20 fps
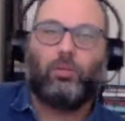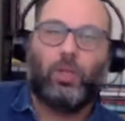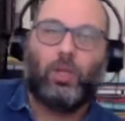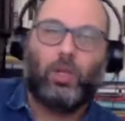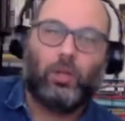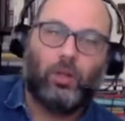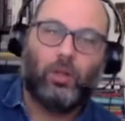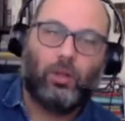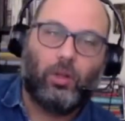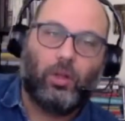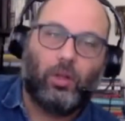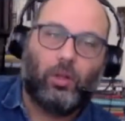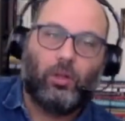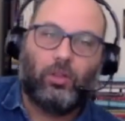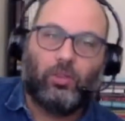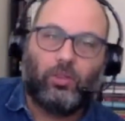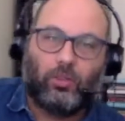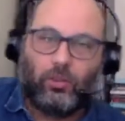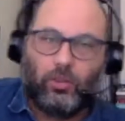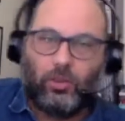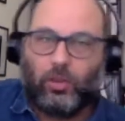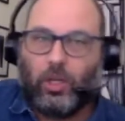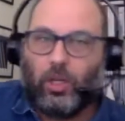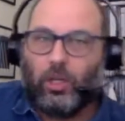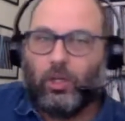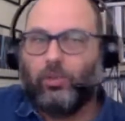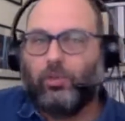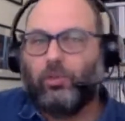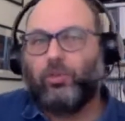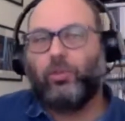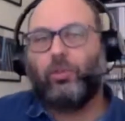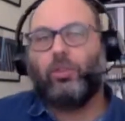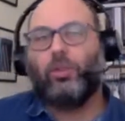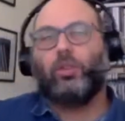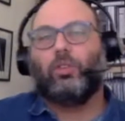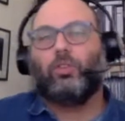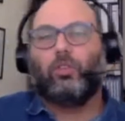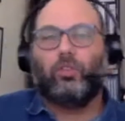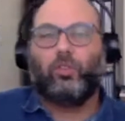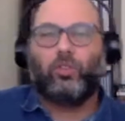In these kind of
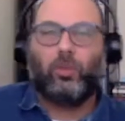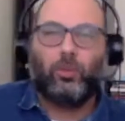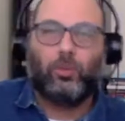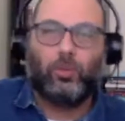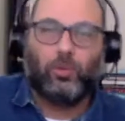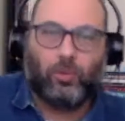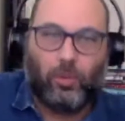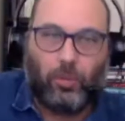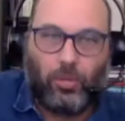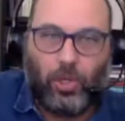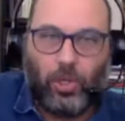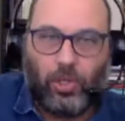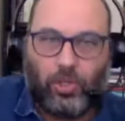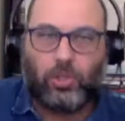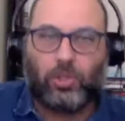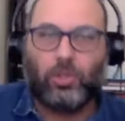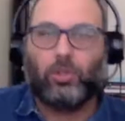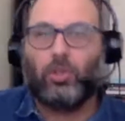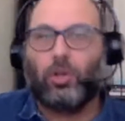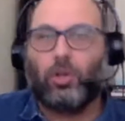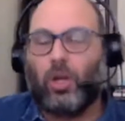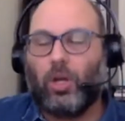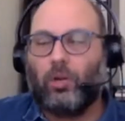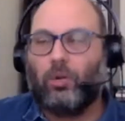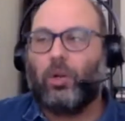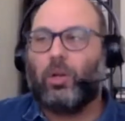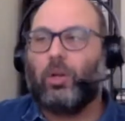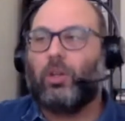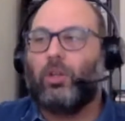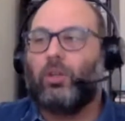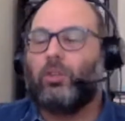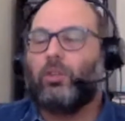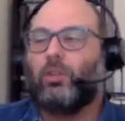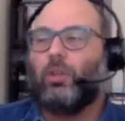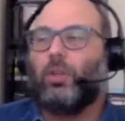systems of oppression or hierarchies.